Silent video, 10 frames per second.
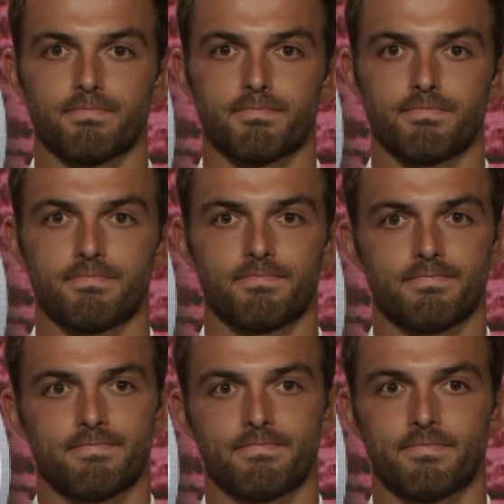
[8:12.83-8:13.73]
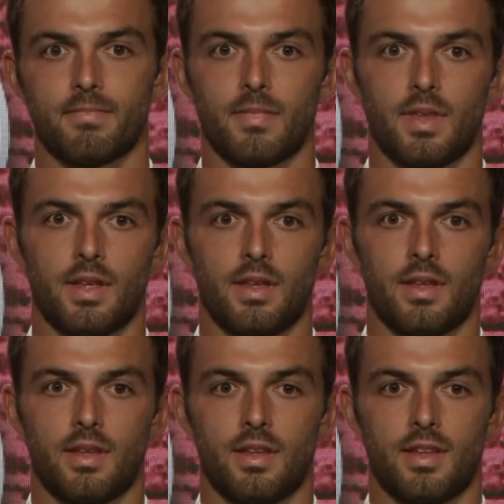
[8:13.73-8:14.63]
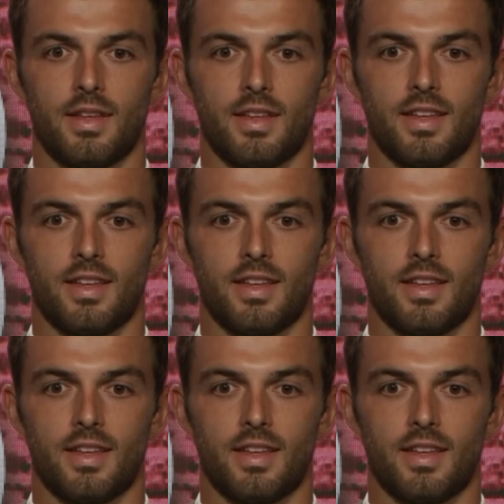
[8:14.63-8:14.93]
No one is speaking in this clip.